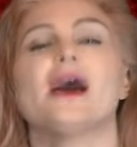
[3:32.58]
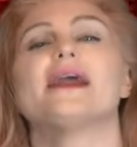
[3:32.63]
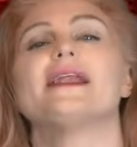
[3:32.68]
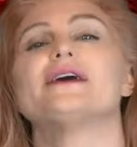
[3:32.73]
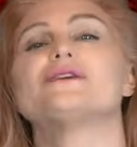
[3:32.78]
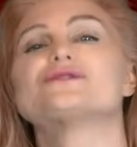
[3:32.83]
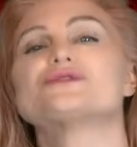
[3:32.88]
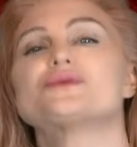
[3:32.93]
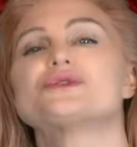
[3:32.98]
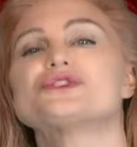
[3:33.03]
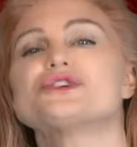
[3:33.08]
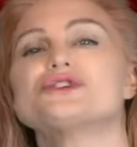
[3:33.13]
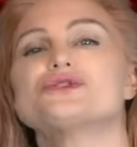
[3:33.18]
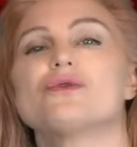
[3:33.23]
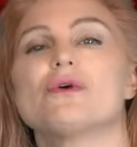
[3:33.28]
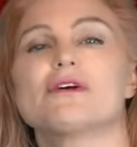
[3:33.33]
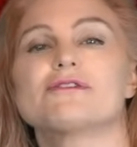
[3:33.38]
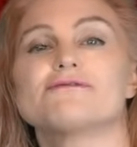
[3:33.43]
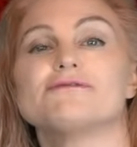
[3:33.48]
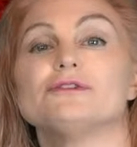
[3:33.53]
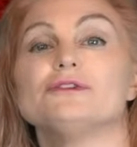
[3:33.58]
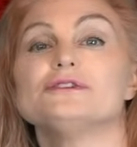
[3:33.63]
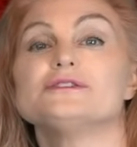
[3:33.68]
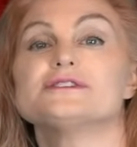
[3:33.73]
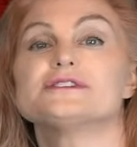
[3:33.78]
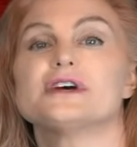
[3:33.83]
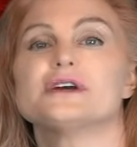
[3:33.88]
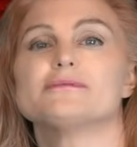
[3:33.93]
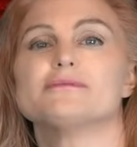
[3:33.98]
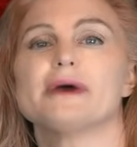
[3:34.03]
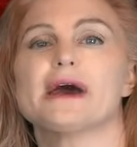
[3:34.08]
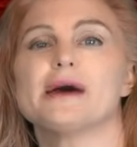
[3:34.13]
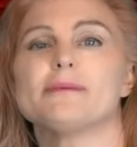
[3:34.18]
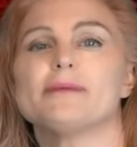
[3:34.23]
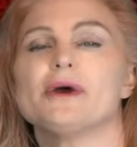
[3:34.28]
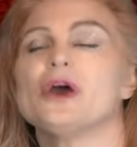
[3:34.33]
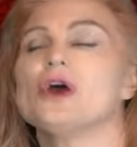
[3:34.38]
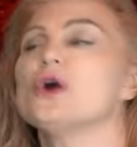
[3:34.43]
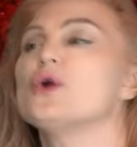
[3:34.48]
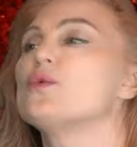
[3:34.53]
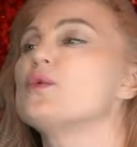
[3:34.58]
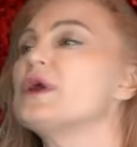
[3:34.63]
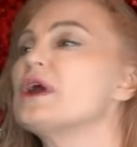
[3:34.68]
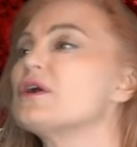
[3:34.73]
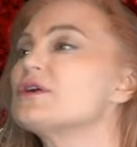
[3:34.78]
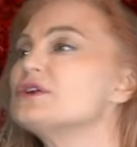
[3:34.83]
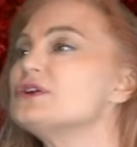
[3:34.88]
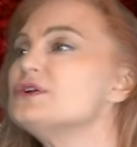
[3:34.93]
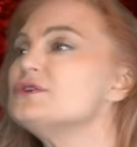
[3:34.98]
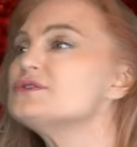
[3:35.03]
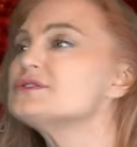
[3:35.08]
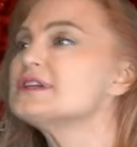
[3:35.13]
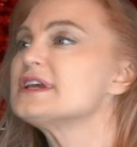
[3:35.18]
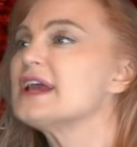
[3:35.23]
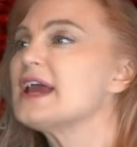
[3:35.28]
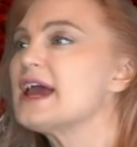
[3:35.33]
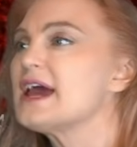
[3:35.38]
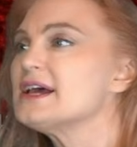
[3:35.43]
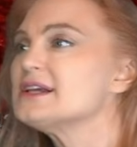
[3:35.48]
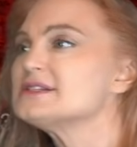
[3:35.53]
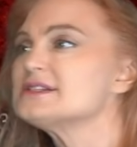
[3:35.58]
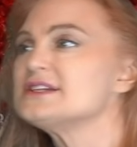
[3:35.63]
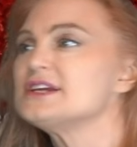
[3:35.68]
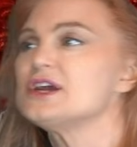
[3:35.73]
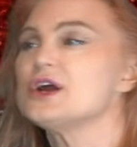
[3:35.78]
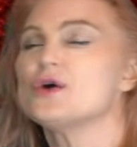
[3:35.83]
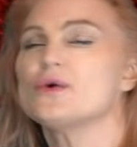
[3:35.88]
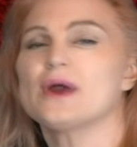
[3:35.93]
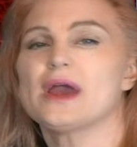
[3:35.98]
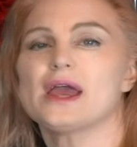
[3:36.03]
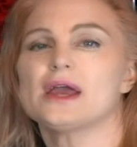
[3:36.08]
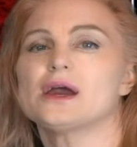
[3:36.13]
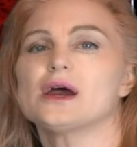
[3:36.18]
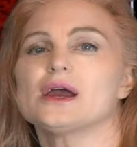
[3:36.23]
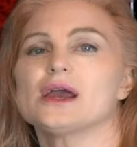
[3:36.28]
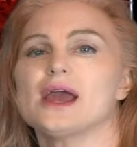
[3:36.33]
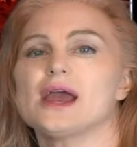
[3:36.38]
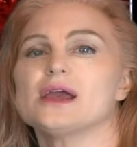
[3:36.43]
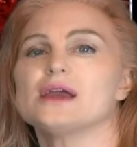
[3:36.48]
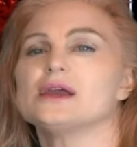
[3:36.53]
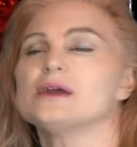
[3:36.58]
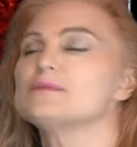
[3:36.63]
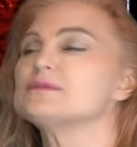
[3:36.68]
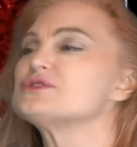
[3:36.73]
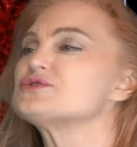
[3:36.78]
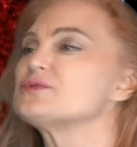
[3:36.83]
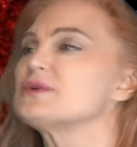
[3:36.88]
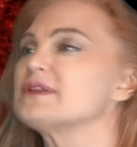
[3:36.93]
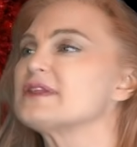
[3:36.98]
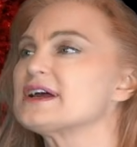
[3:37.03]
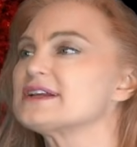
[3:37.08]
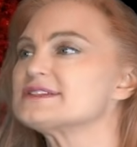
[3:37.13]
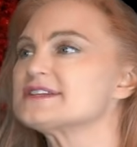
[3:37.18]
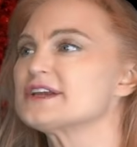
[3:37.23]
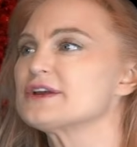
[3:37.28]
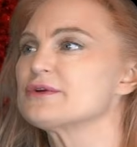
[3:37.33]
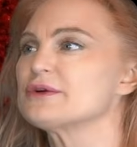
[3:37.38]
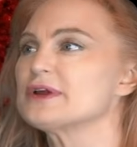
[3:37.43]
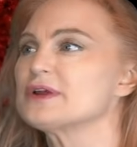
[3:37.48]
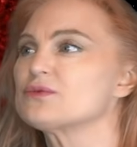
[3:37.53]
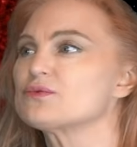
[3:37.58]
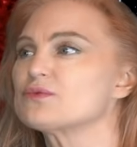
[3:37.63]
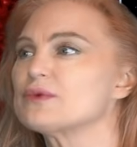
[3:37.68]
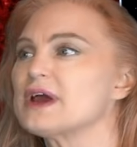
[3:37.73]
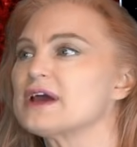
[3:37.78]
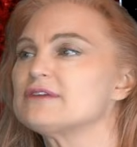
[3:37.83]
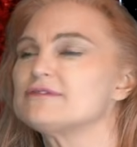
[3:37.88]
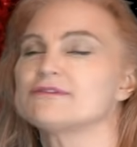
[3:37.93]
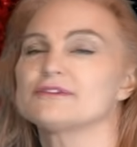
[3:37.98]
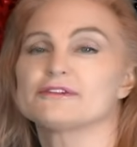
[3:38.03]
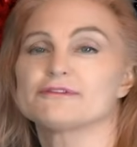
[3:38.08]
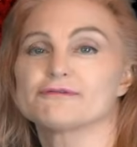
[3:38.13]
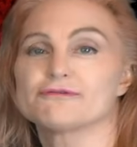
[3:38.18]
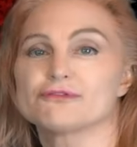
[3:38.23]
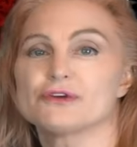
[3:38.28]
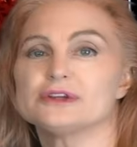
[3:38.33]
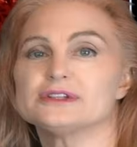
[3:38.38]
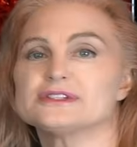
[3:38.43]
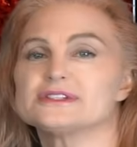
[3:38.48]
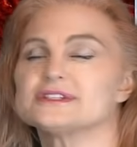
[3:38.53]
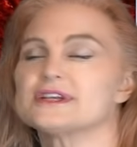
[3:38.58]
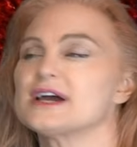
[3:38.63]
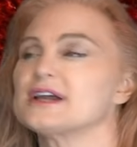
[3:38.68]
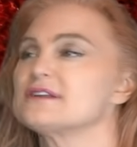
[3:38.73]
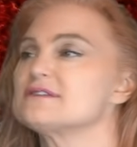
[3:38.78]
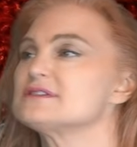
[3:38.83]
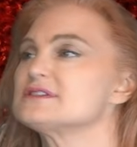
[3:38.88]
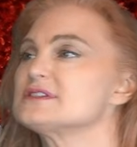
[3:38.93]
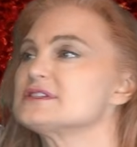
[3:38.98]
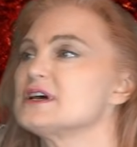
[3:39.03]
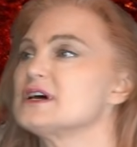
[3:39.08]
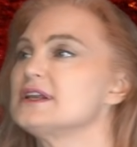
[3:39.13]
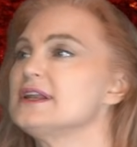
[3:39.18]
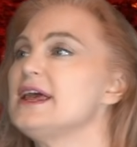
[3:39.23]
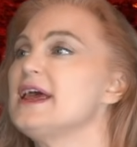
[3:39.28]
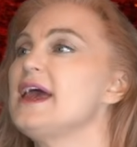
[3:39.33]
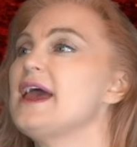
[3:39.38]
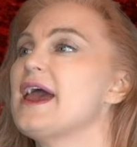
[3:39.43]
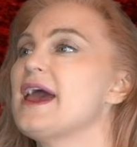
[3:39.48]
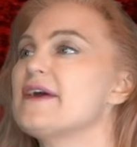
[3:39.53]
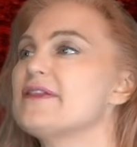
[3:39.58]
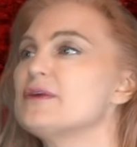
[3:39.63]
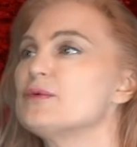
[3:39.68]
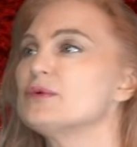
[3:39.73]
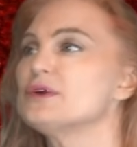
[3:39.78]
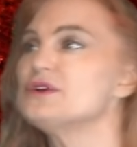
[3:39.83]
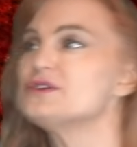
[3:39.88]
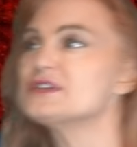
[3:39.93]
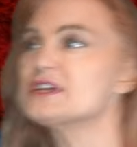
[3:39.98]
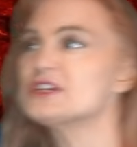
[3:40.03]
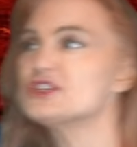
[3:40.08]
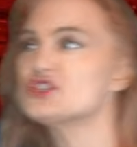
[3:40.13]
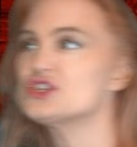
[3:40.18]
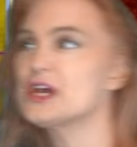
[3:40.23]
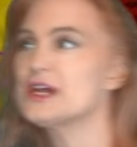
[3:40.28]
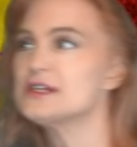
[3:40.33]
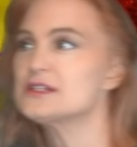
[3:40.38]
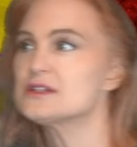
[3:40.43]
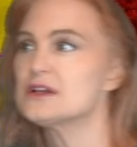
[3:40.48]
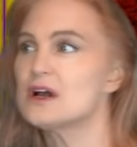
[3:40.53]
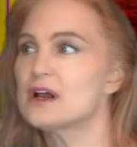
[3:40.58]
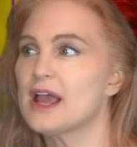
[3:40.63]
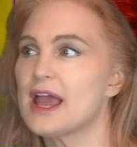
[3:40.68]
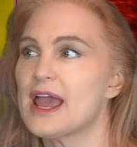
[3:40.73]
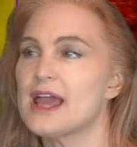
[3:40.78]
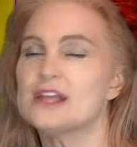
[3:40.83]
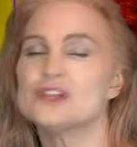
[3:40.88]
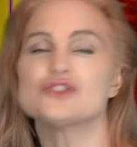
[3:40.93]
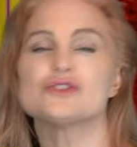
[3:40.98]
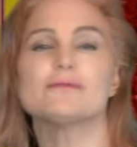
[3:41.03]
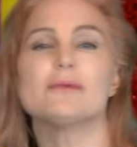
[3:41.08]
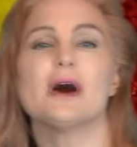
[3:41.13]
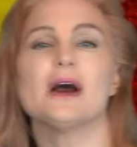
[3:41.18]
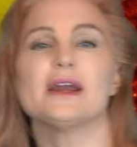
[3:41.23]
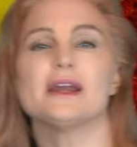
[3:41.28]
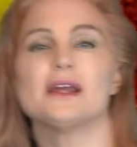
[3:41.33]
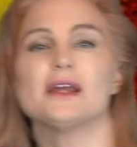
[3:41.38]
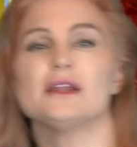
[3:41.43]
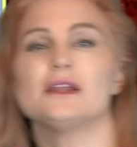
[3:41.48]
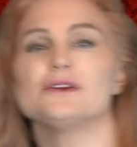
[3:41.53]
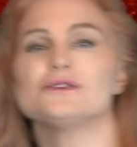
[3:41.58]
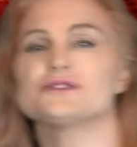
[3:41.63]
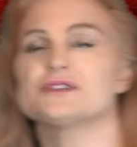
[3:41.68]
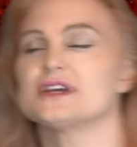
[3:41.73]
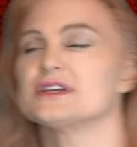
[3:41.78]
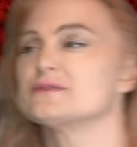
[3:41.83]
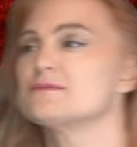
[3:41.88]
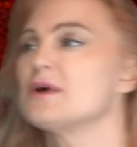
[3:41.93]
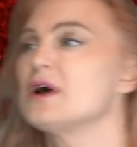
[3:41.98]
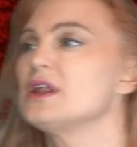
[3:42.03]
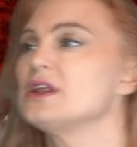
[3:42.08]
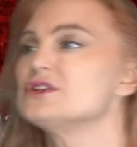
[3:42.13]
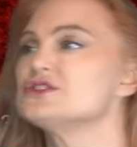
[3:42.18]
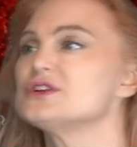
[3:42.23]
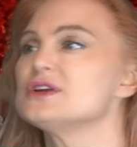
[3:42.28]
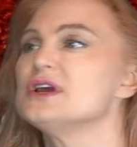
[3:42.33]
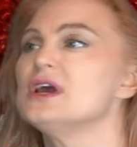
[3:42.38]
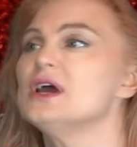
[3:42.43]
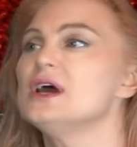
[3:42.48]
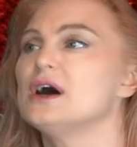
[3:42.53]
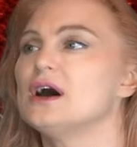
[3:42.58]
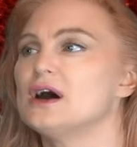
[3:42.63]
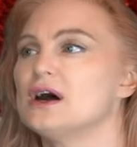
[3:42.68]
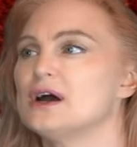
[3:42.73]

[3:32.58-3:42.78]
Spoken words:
And now switching to our full sun map, we are using SDO-AIA imagery. That's here in red for the front side of the sun. And then we're using JSOC HMI helioseismology